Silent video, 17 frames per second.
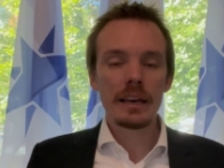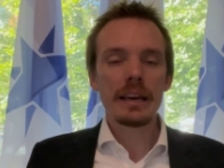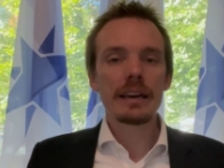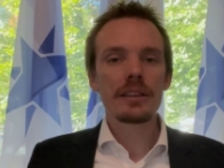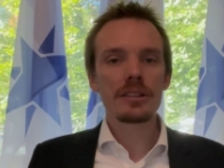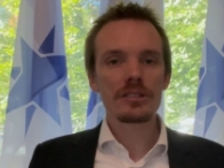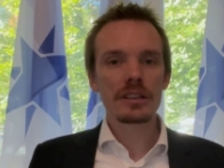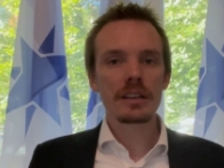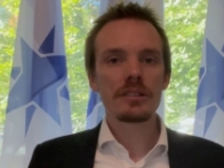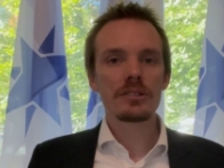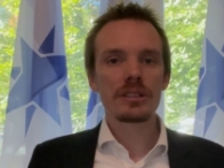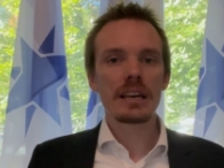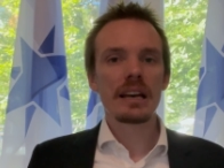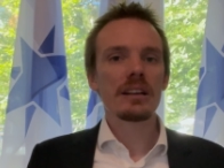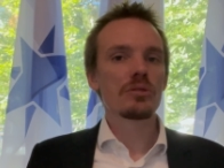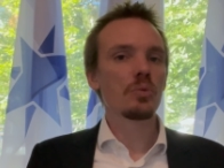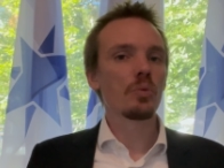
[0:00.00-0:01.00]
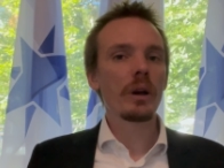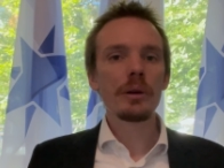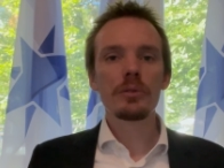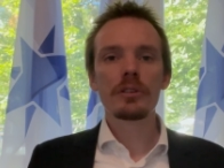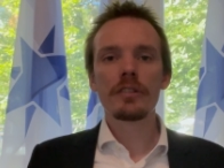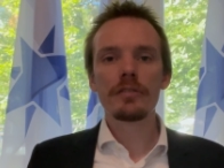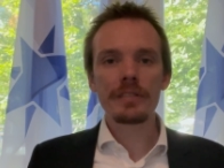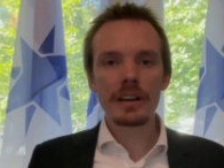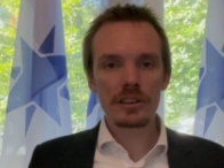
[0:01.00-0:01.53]
in the sense that wayward
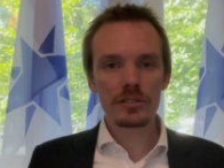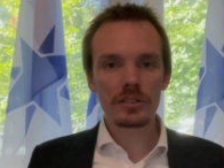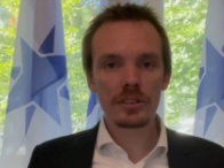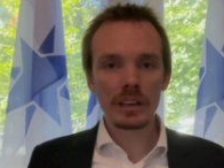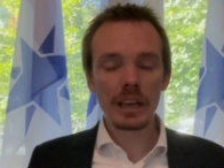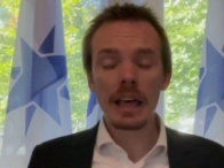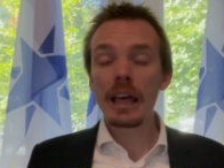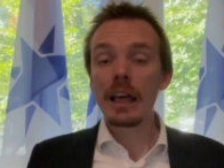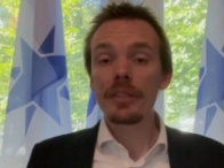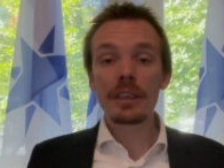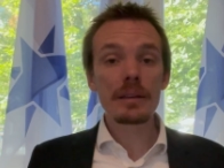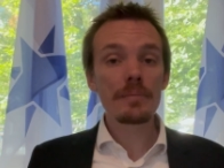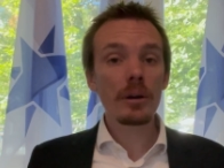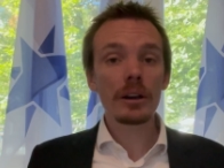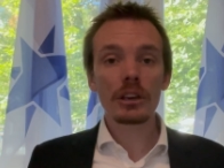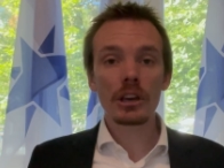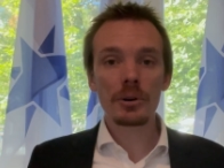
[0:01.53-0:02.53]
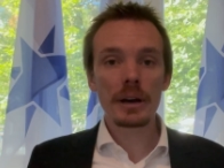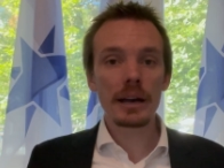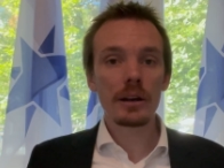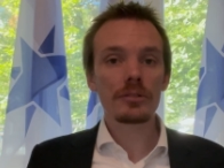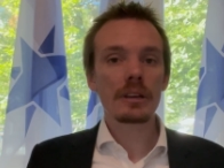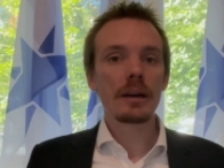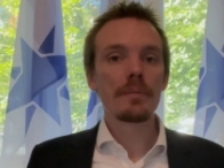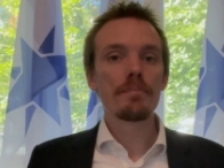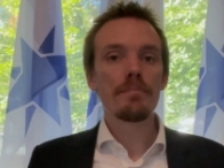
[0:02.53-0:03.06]
investor, they might go out
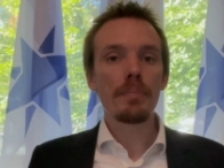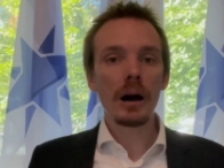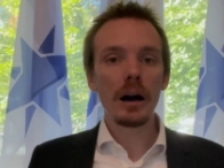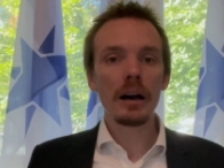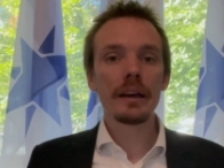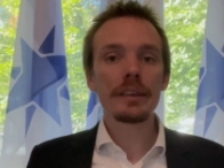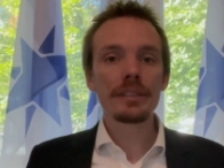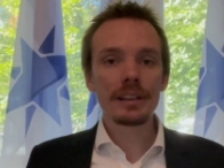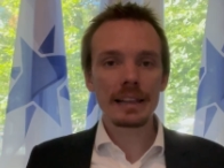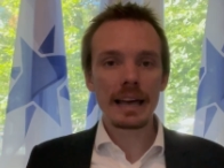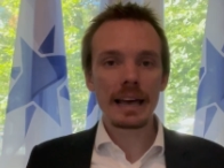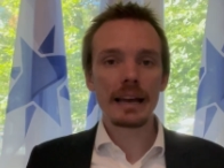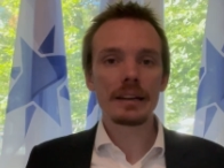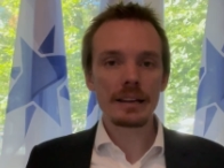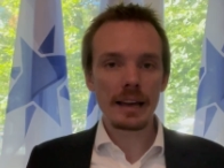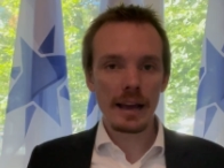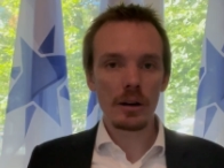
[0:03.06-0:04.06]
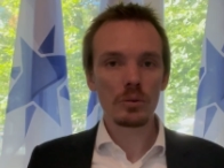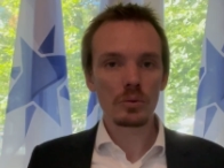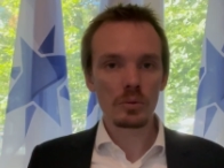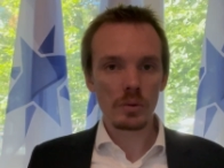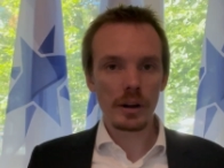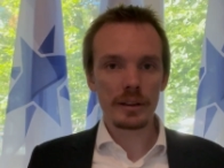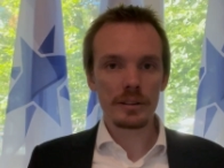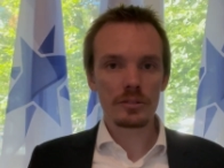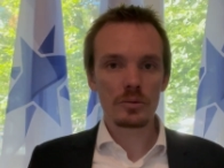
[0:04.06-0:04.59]
and buy the land
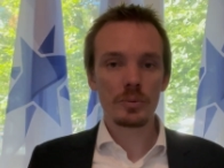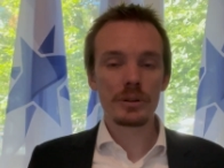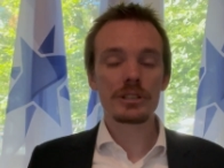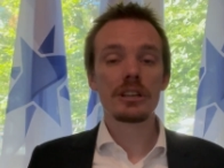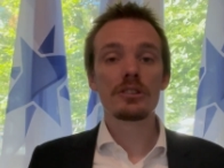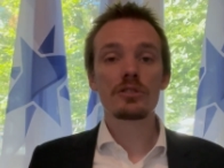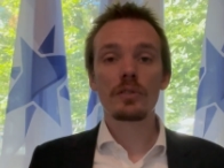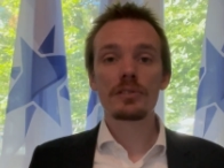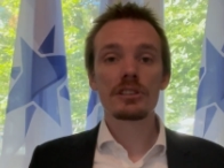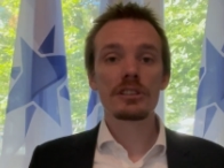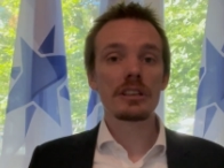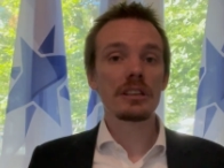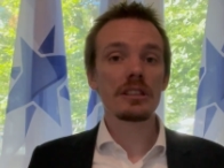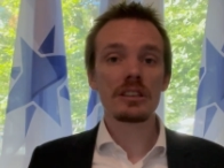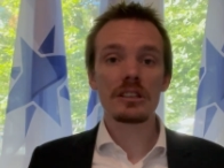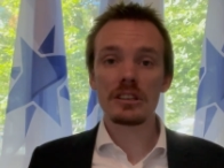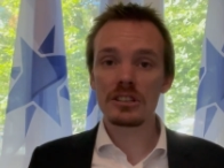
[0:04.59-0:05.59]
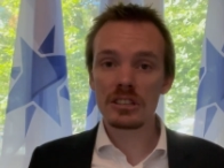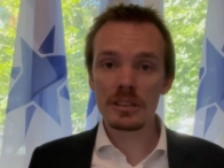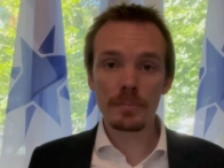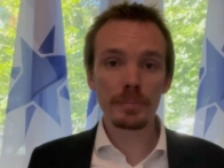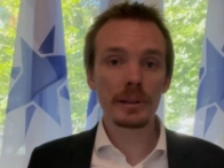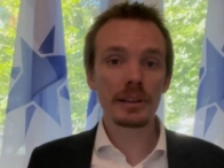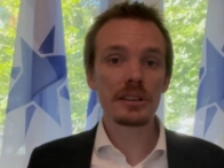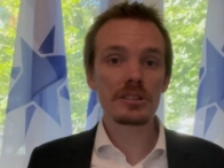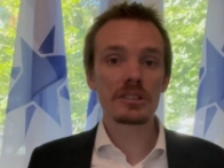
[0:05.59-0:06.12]
outright, which is obviously the
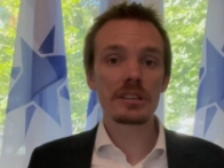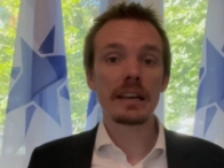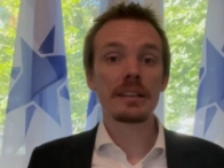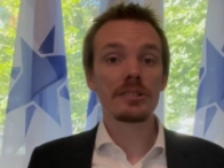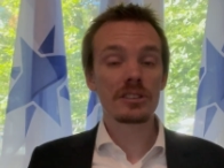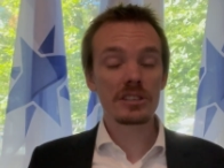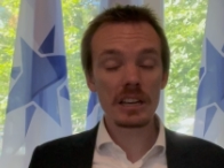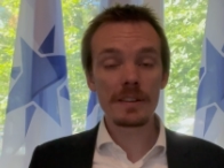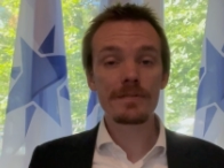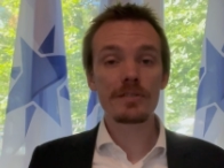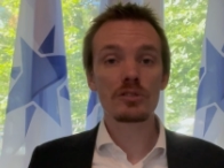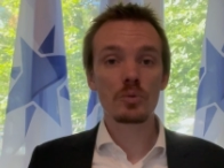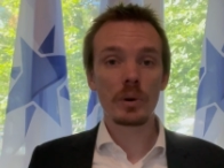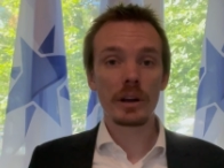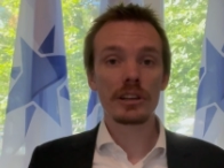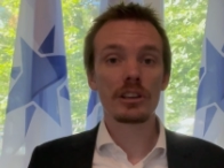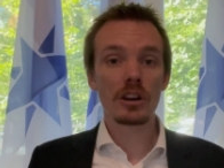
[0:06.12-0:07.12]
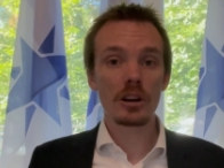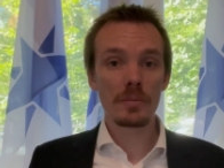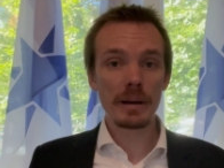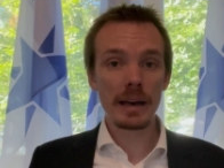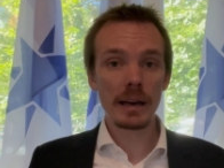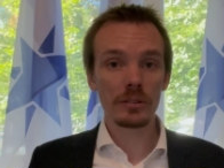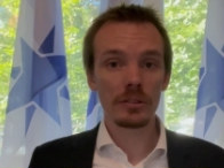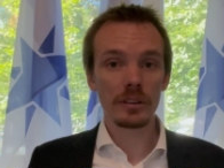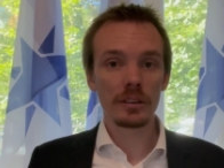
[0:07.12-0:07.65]
simplest and safest way to go
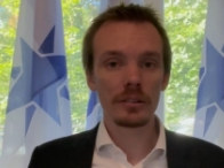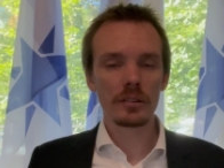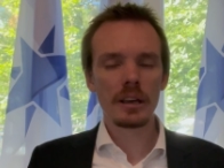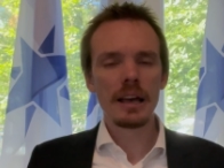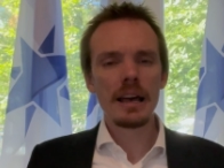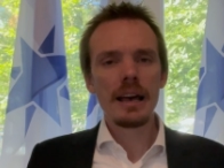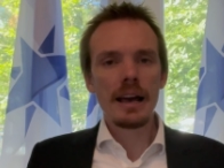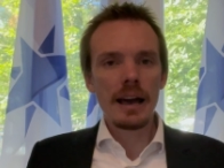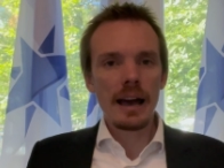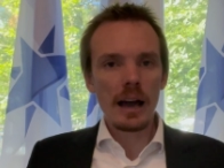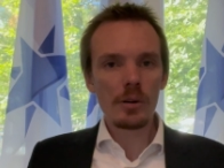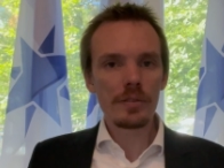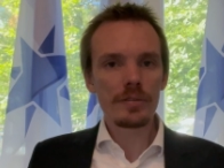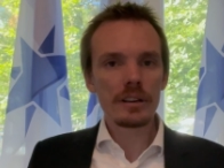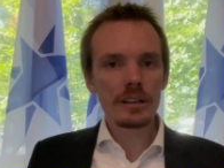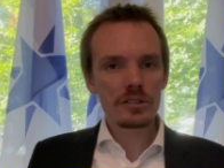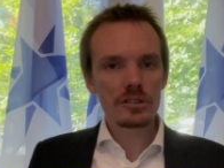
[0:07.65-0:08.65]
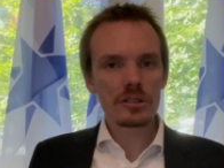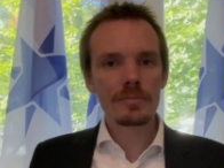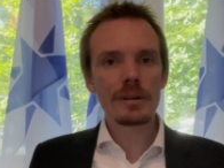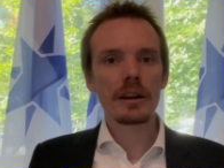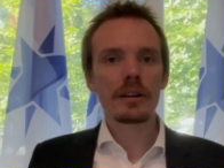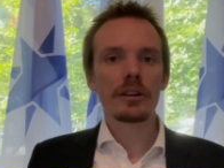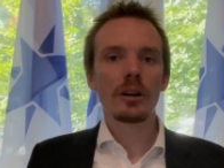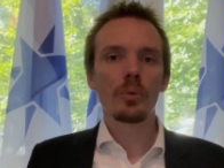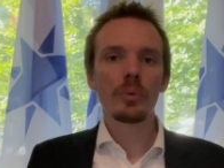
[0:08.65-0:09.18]
about it. However, in
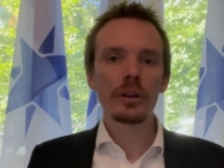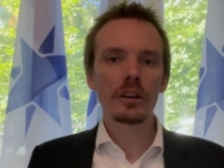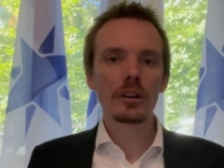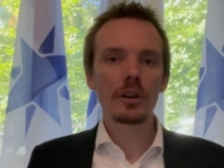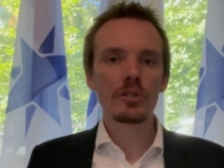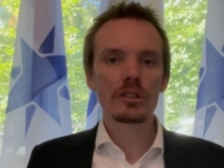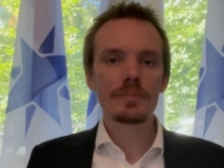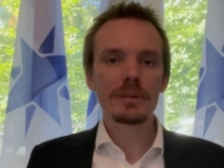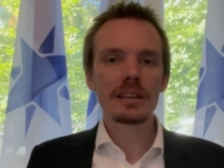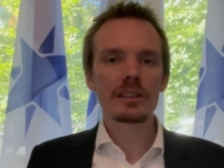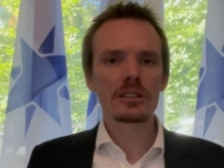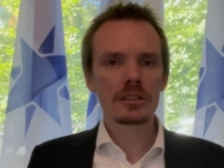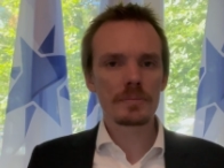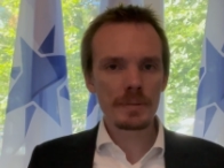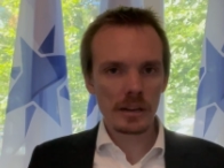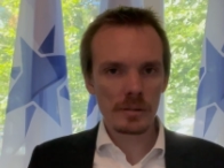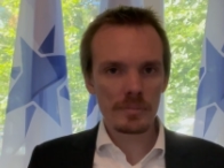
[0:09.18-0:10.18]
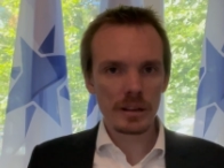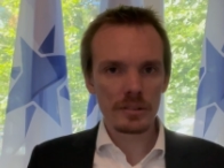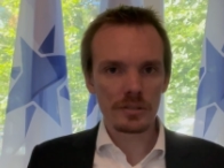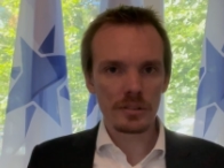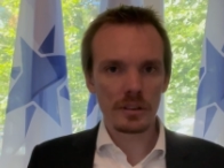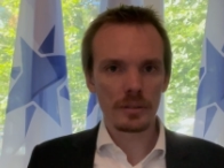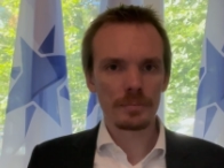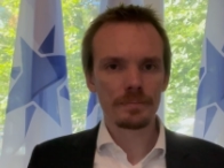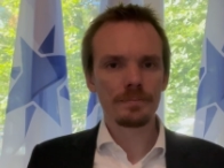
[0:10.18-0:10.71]
Stomaria, we are going to be
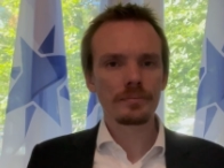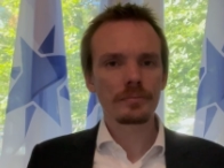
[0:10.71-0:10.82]
experimenting